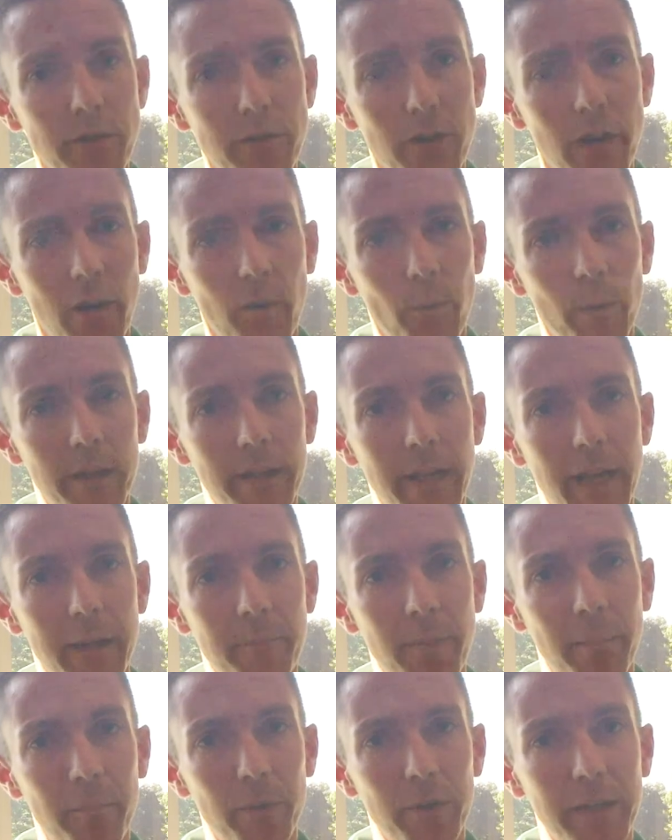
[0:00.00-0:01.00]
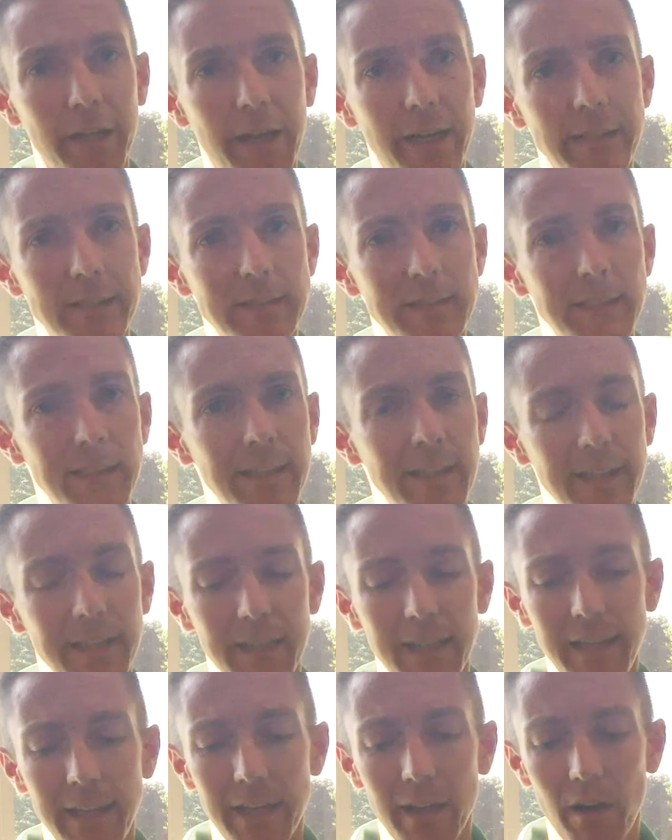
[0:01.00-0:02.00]
with our one-day member guest
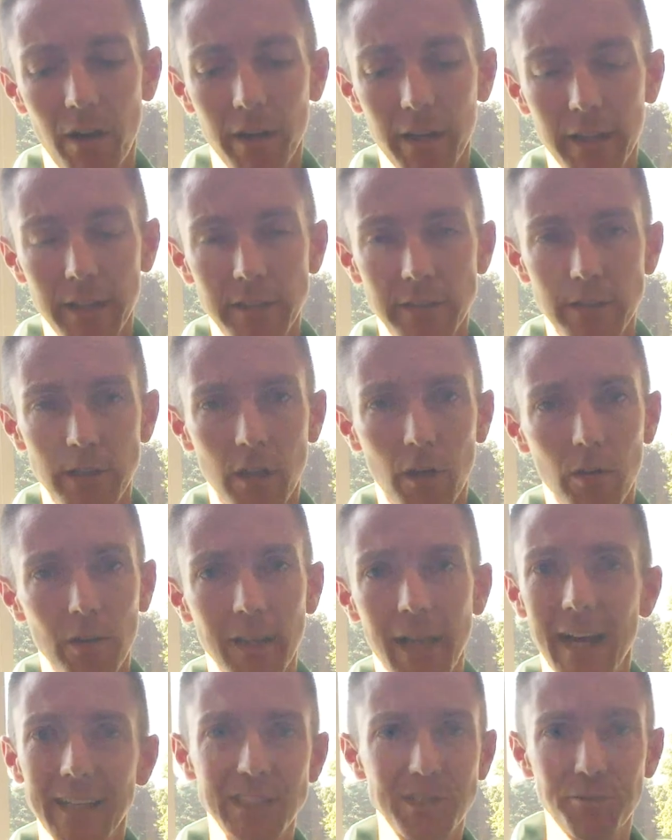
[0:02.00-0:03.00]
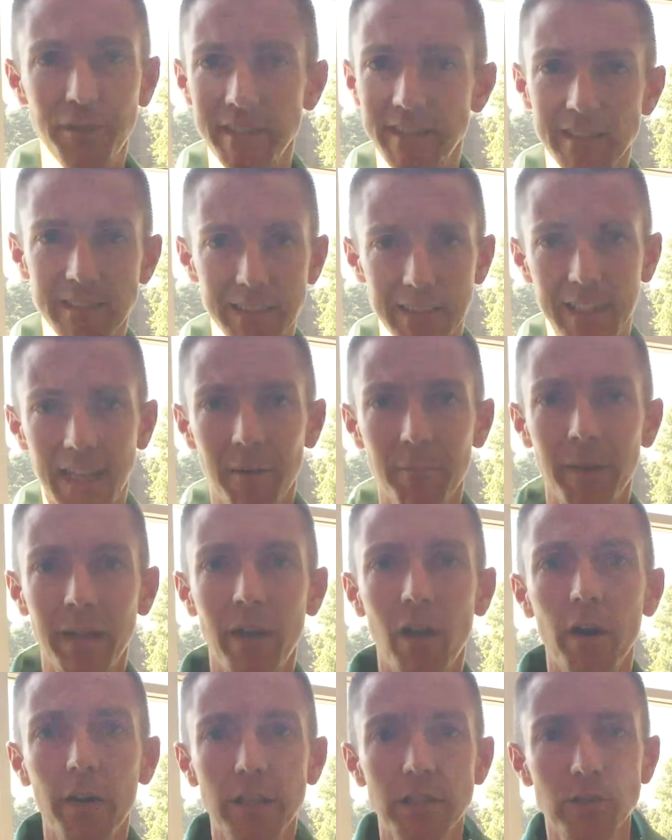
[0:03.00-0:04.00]
in August. So lots of reasons to come
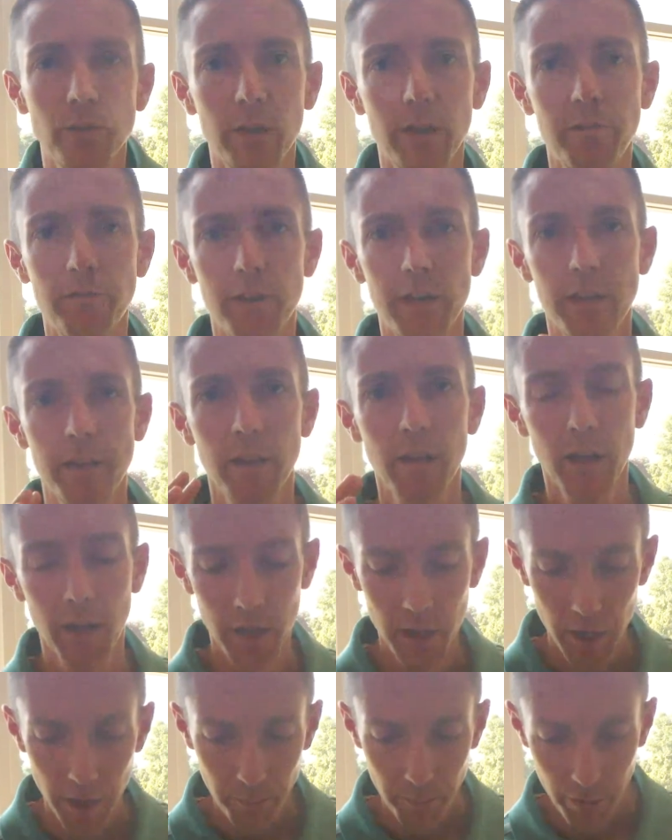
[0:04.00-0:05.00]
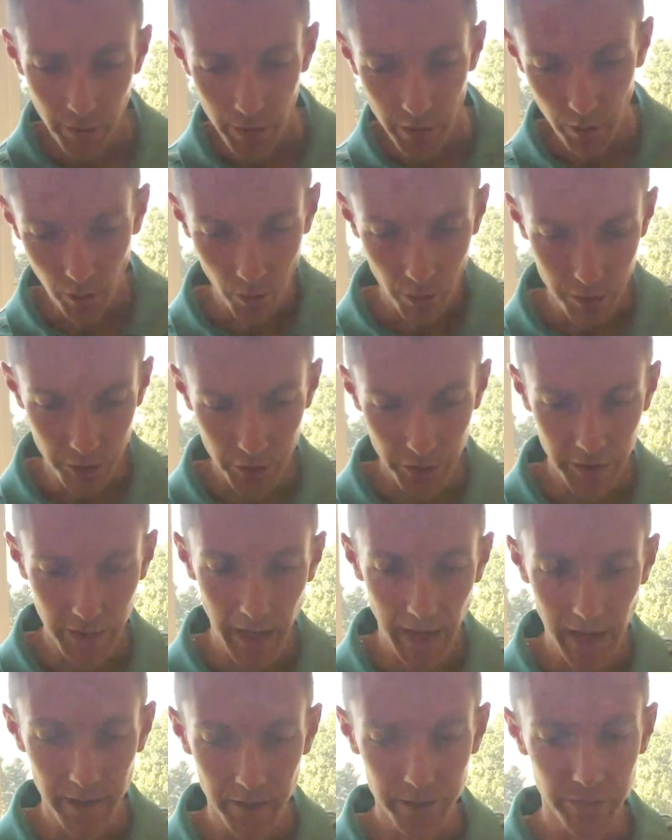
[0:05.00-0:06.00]
in August 25th. Put it on your
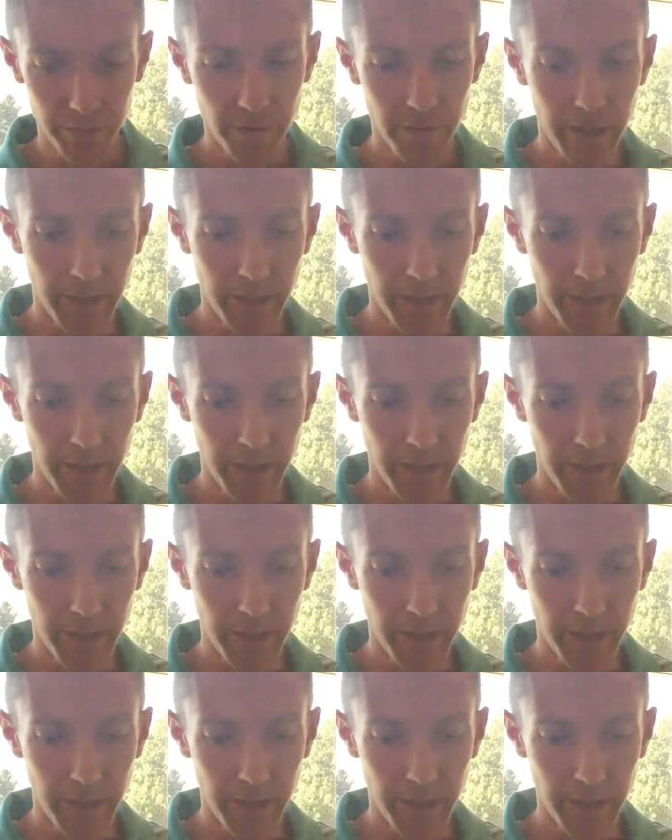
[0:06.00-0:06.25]
calendar